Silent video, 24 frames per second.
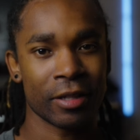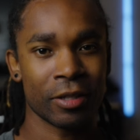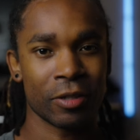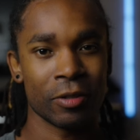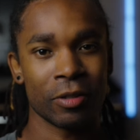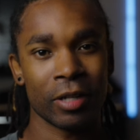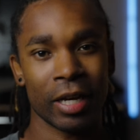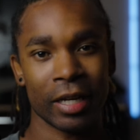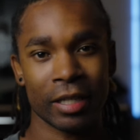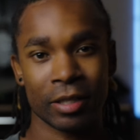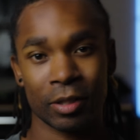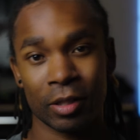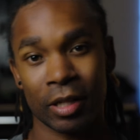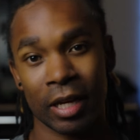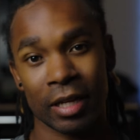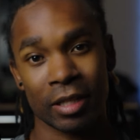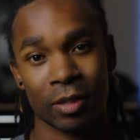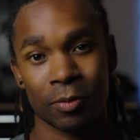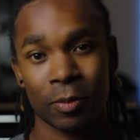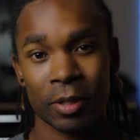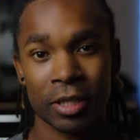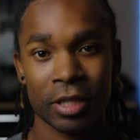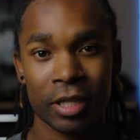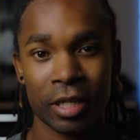Do you like that
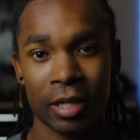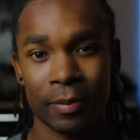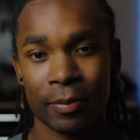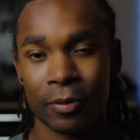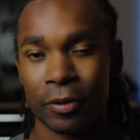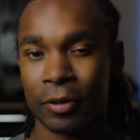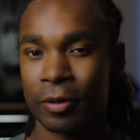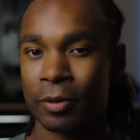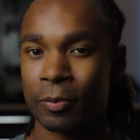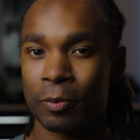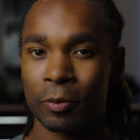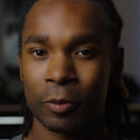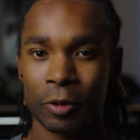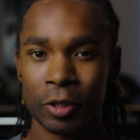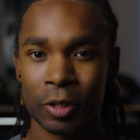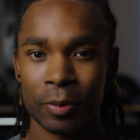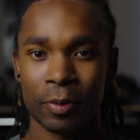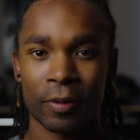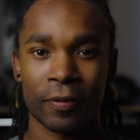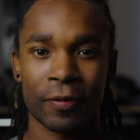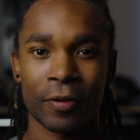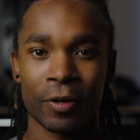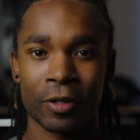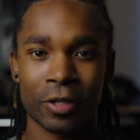switch up, or would you
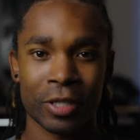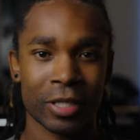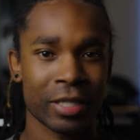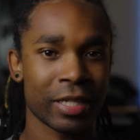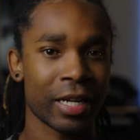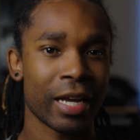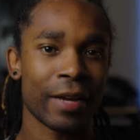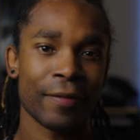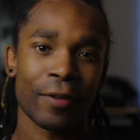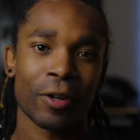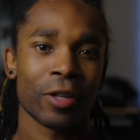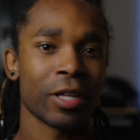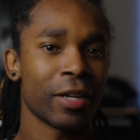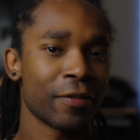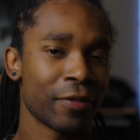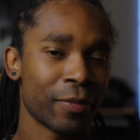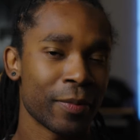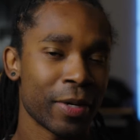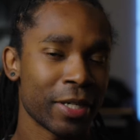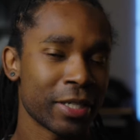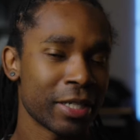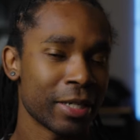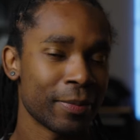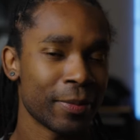prefer just to have all the
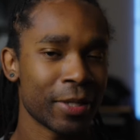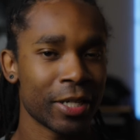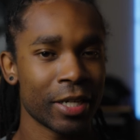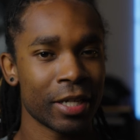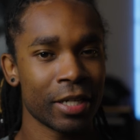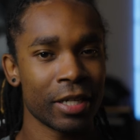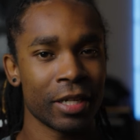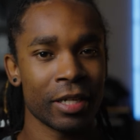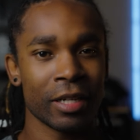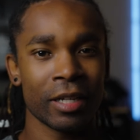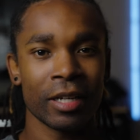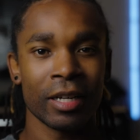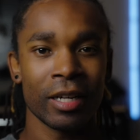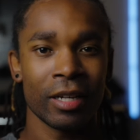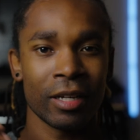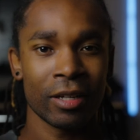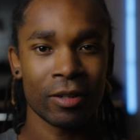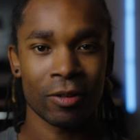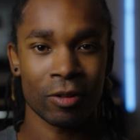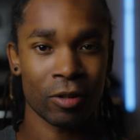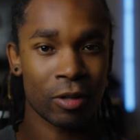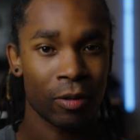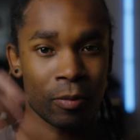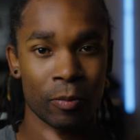information at the beginning
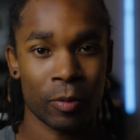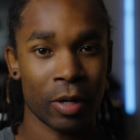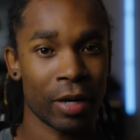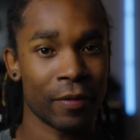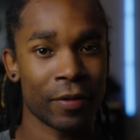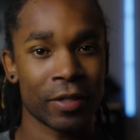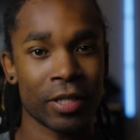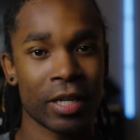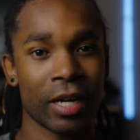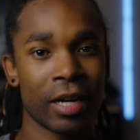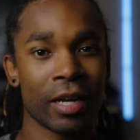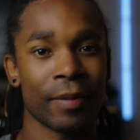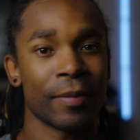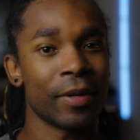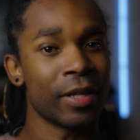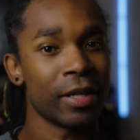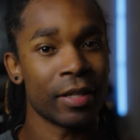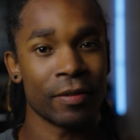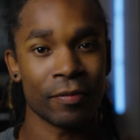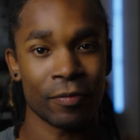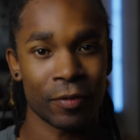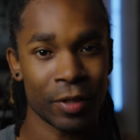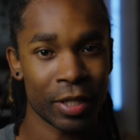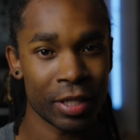or whatever time and
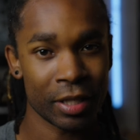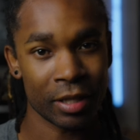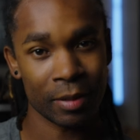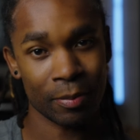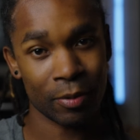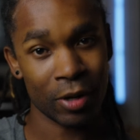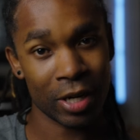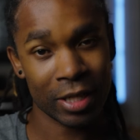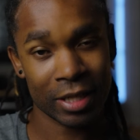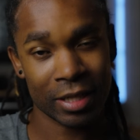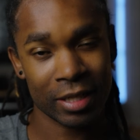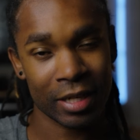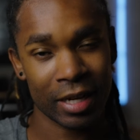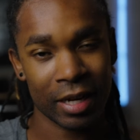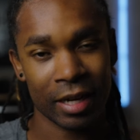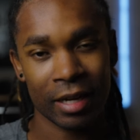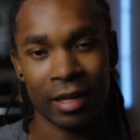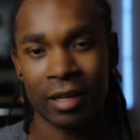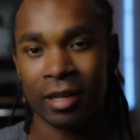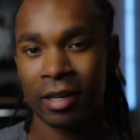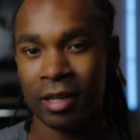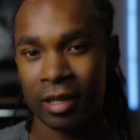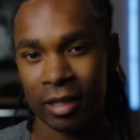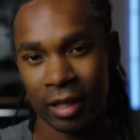then read the present
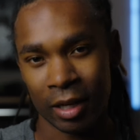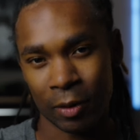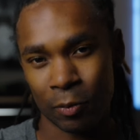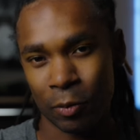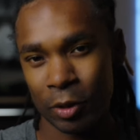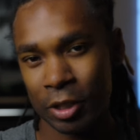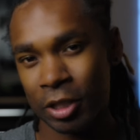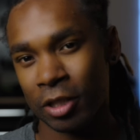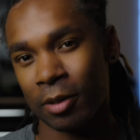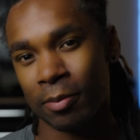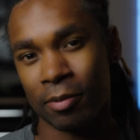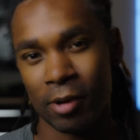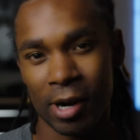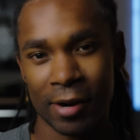day? Like, what's your